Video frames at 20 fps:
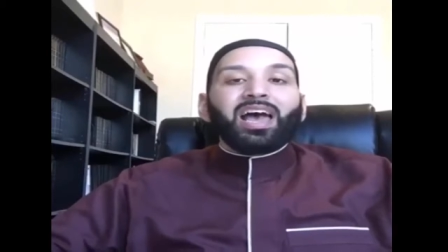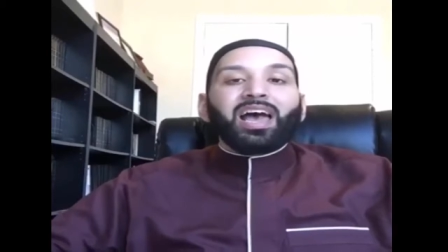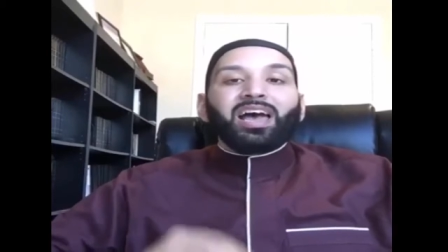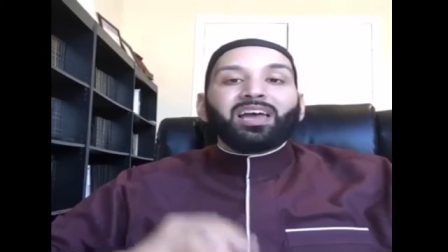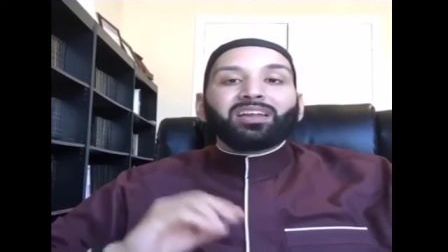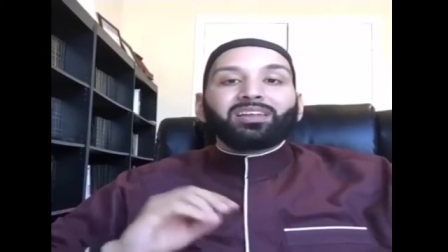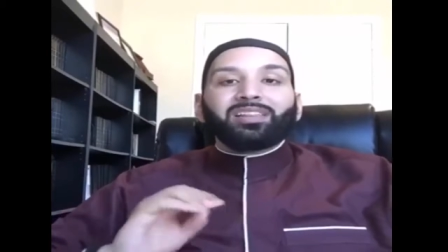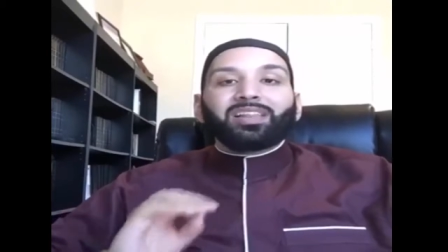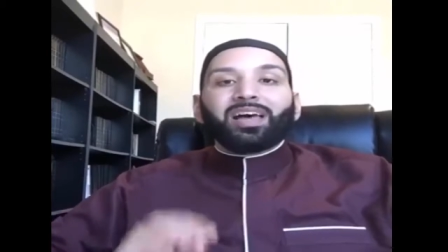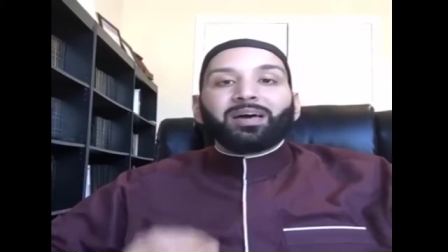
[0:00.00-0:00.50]

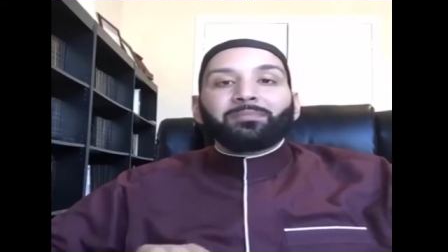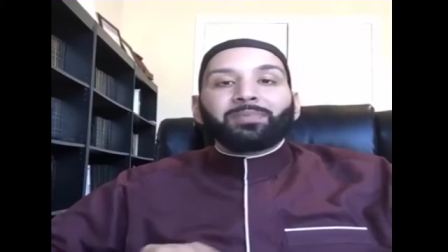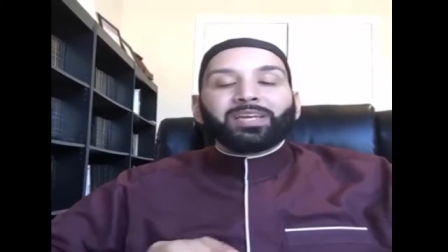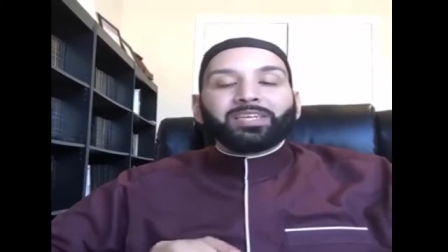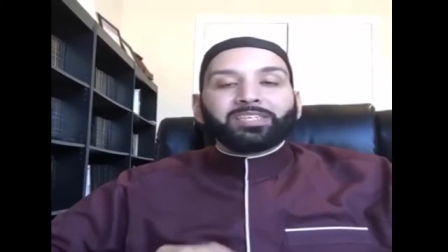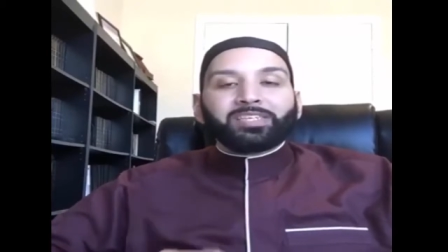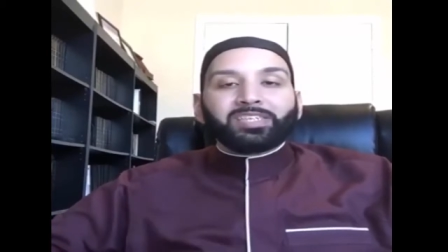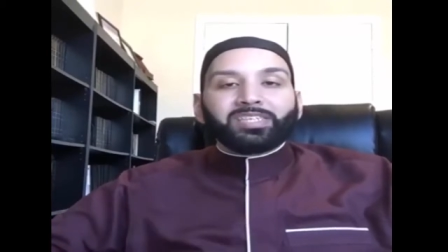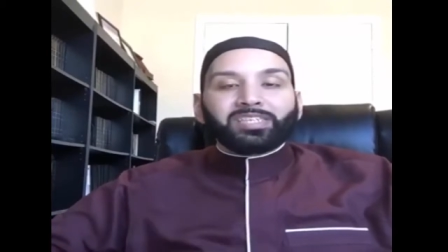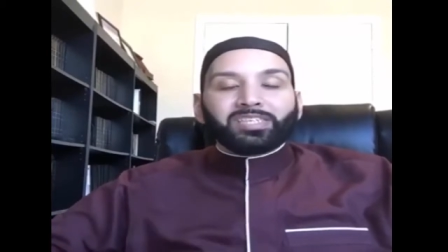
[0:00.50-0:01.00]
And Allah
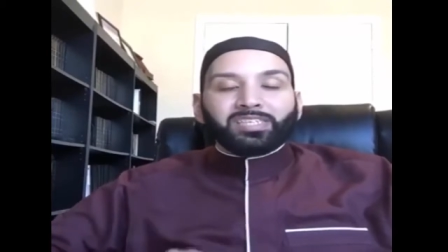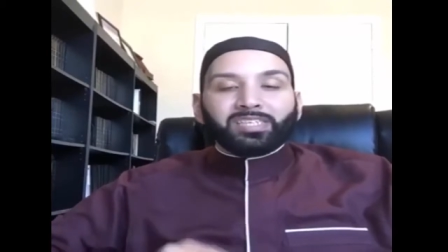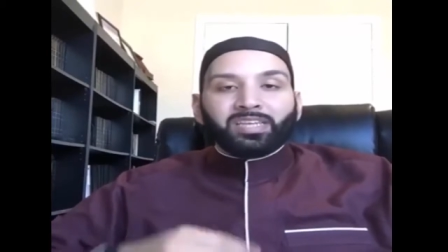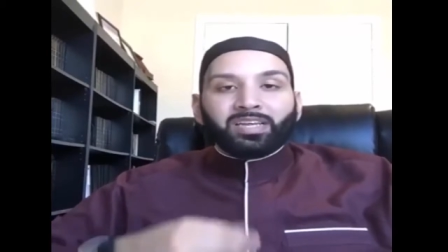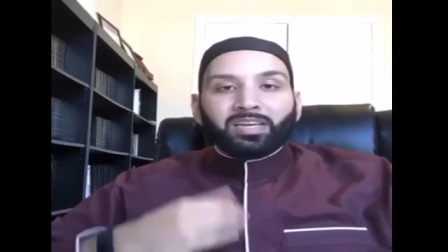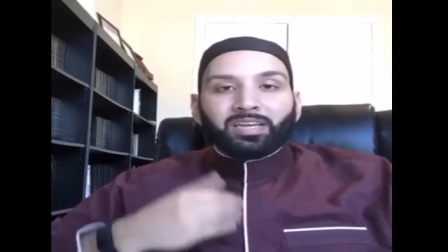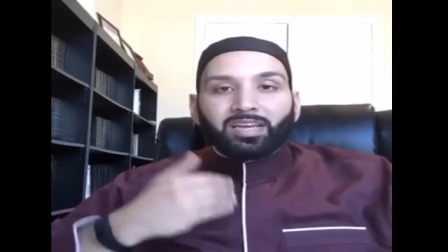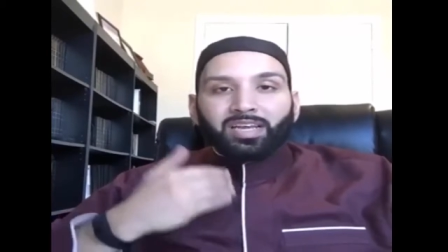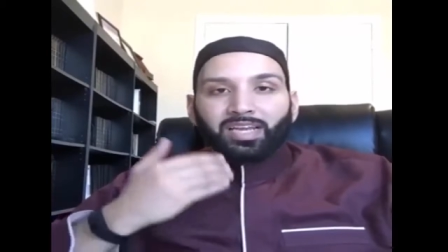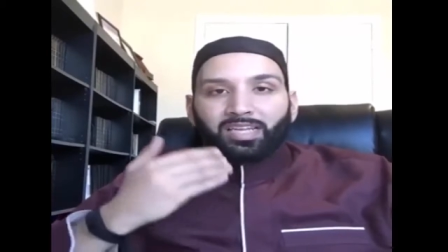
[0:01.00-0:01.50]
mentions
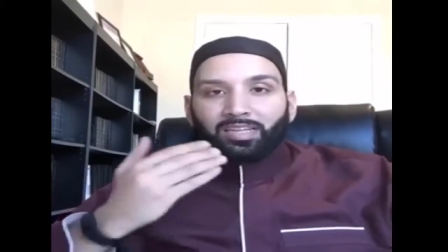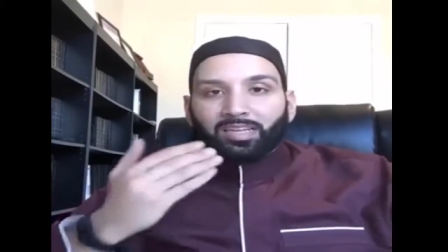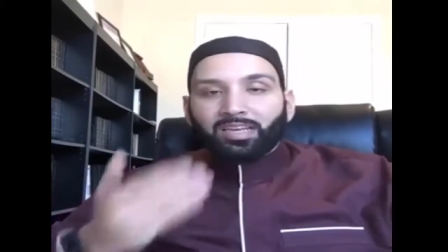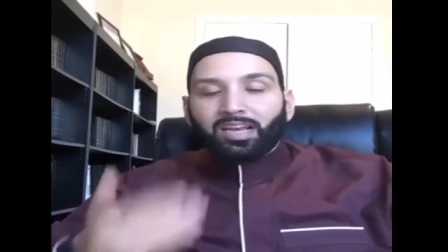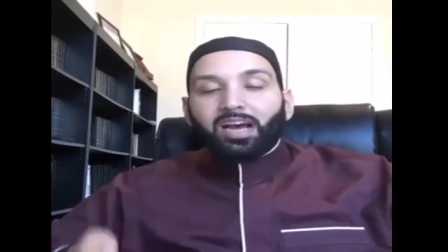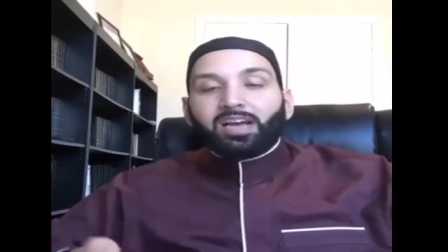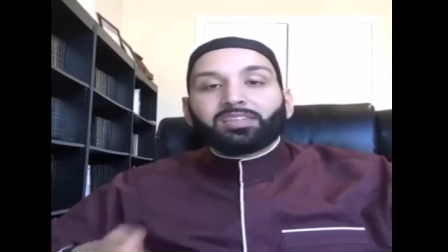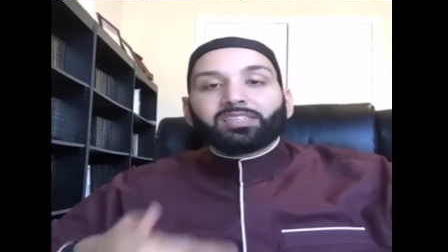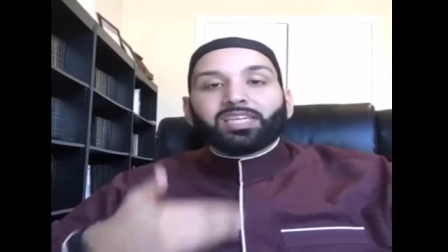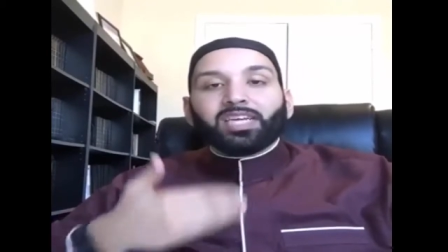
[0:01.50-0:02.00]
in the
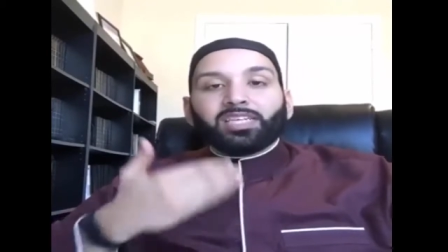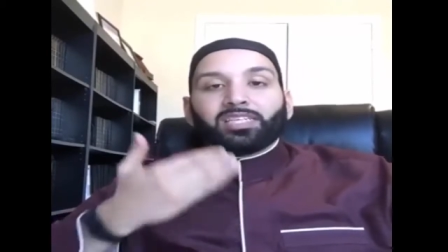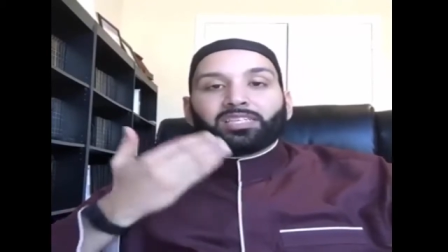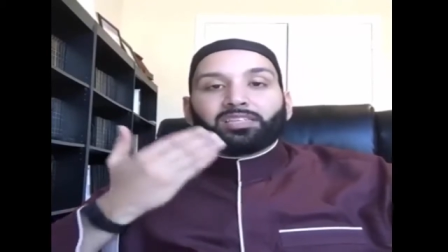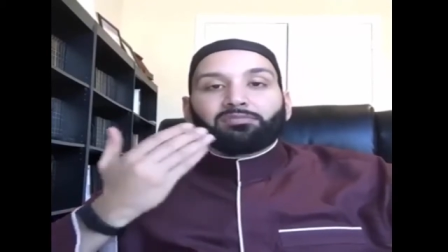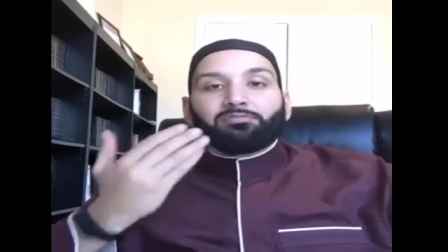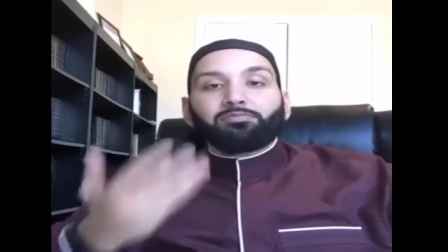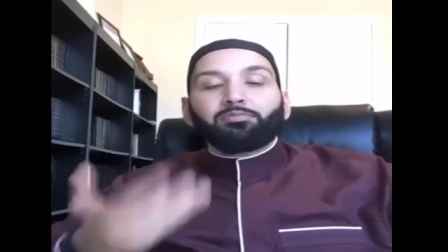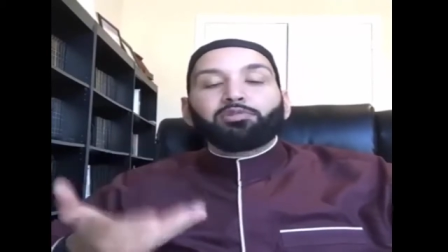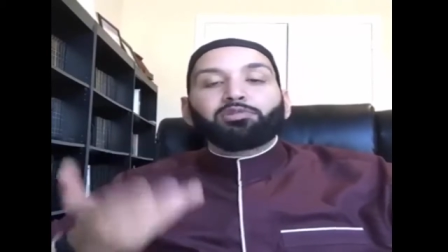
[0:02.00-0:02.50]
context
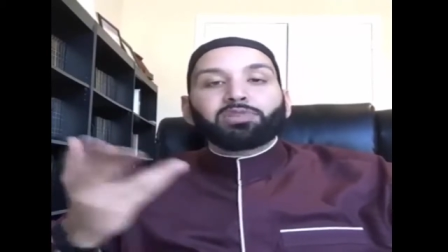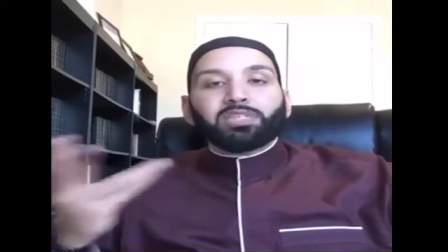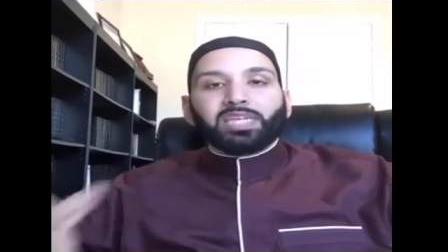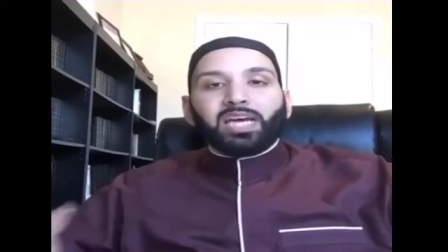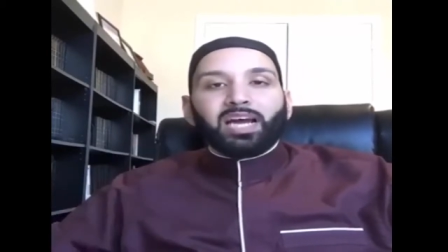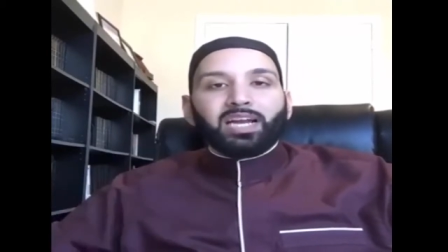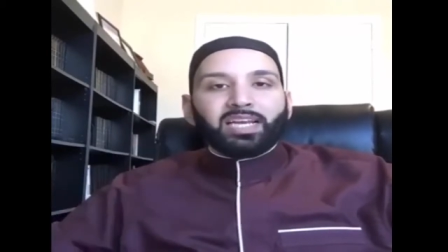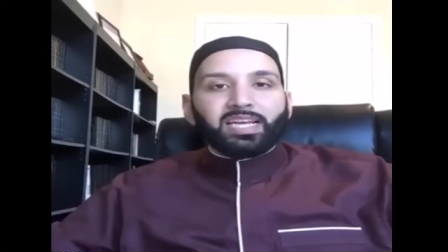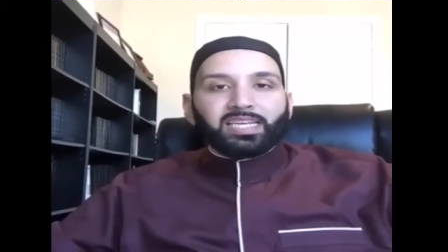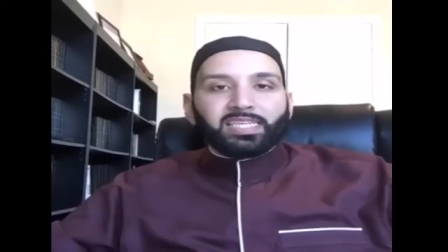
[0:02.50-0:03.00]
of
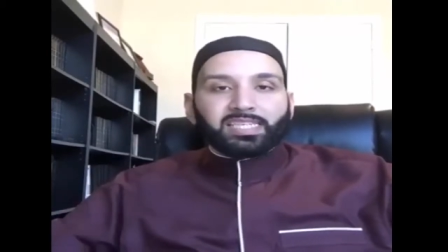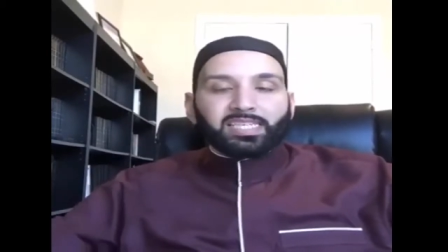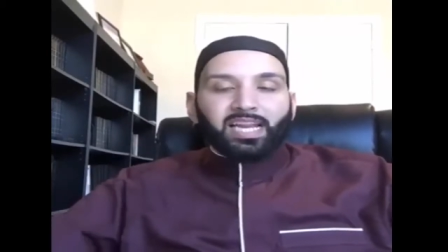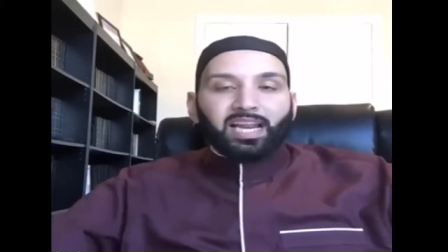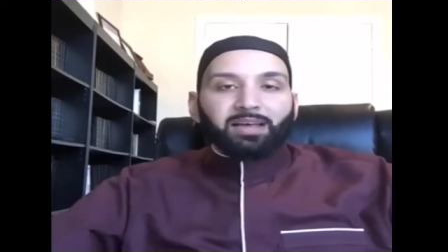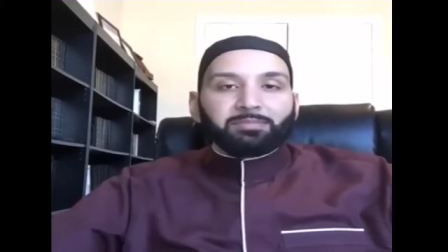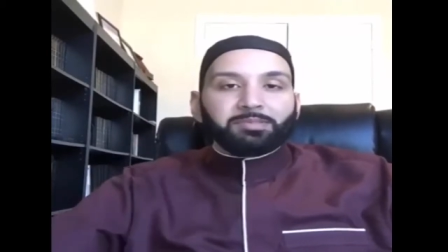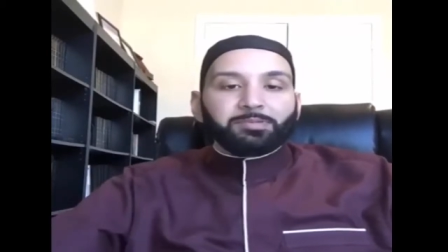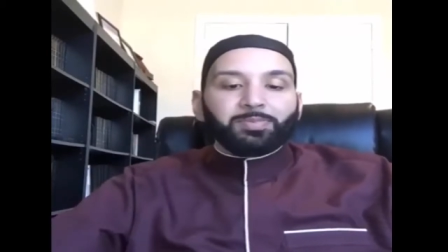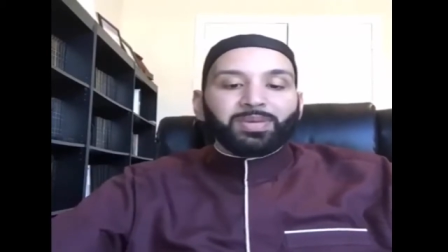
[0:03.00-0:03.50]
Musa alayhi
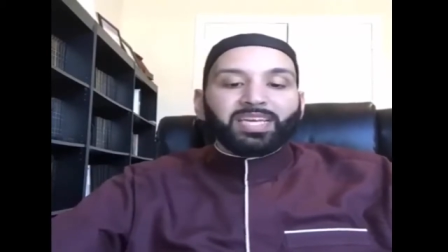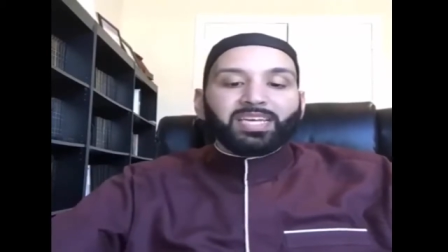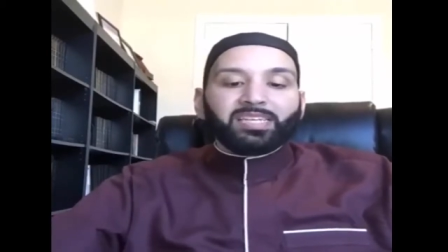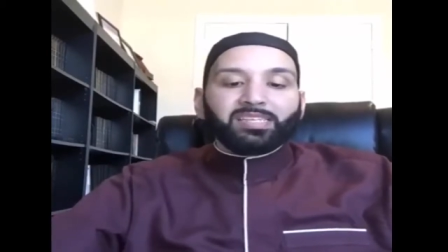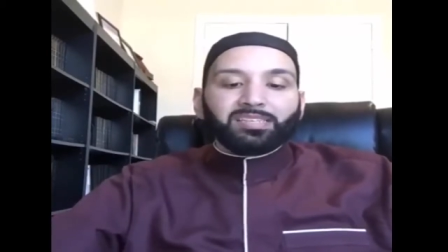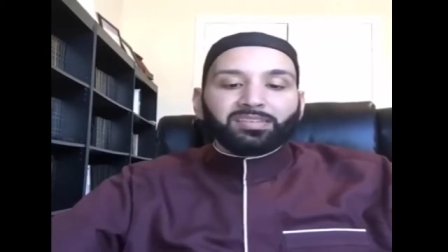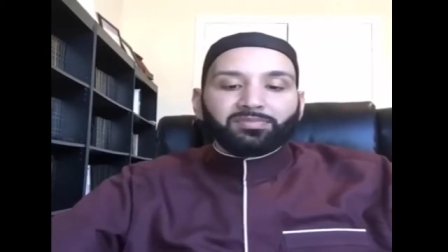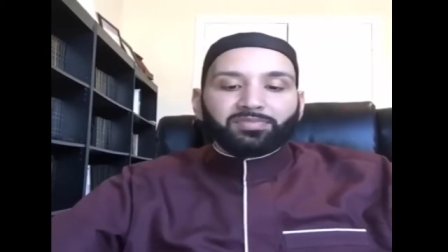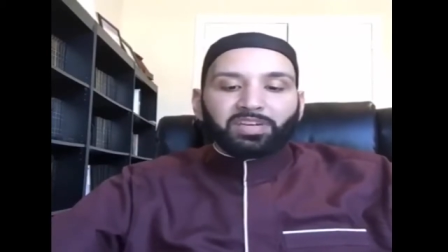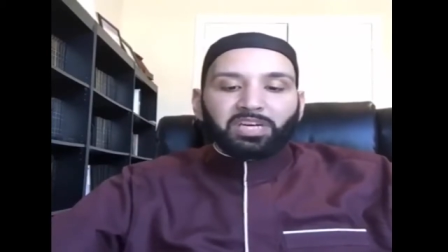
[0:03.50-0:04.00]
salam
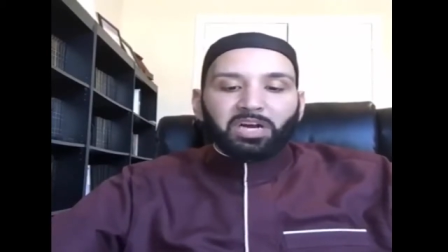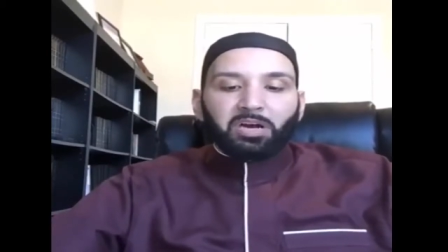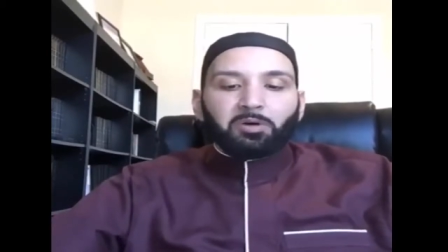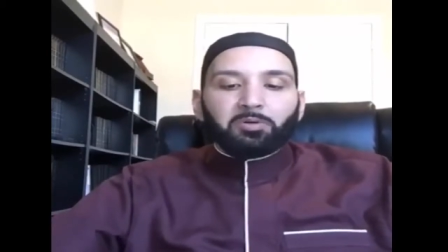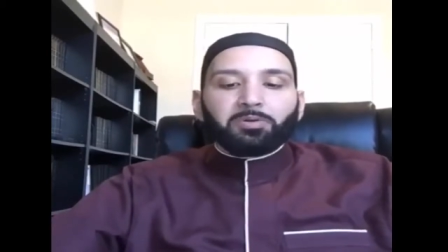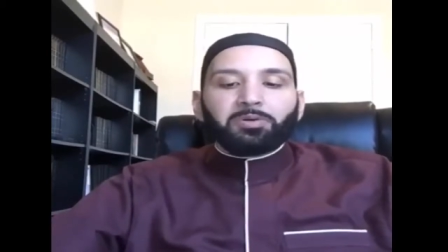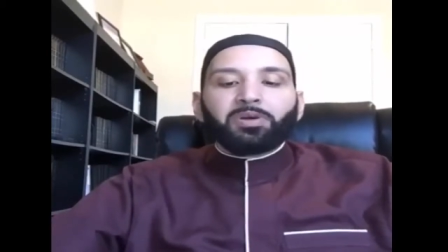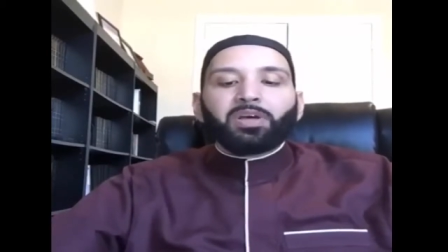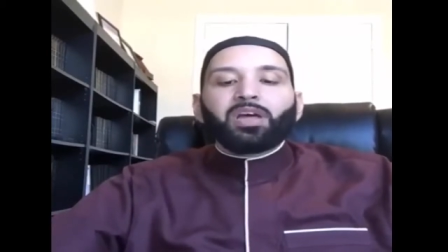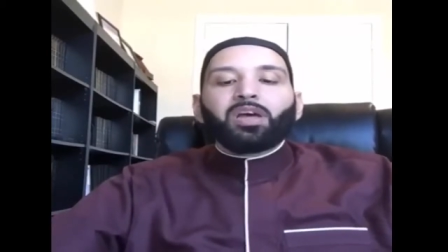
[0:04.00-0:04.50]
speaking to
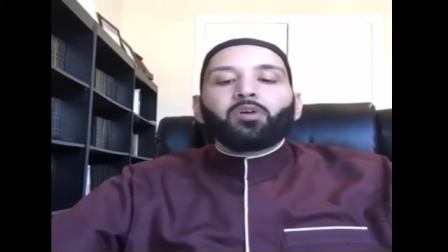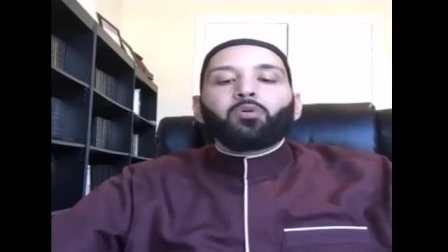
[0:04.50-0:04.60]
Fir'aun,